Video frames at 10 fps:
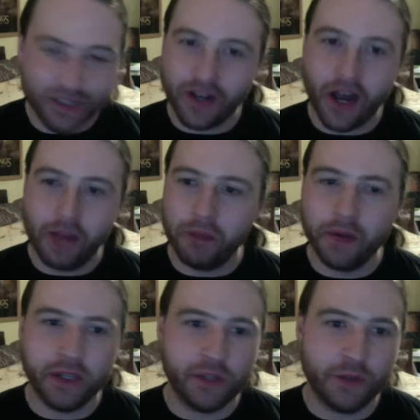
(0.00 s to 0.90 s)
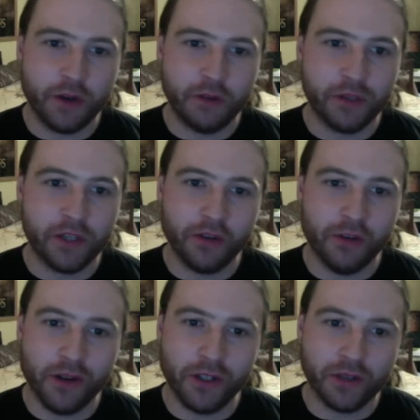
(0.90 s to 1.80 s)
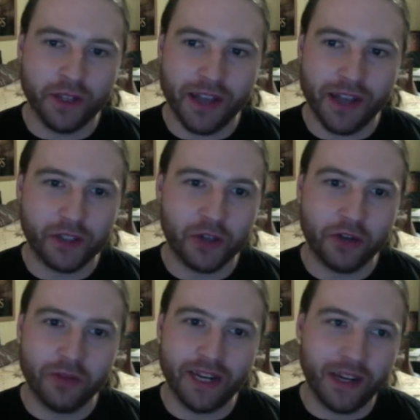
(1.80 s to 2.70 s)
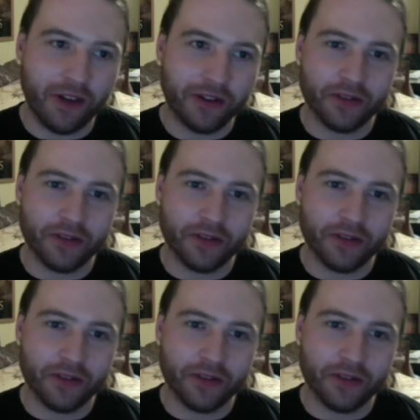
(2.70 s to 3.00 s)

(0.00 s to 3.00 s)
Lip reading: I blow his phone up so much with like 2 minute long,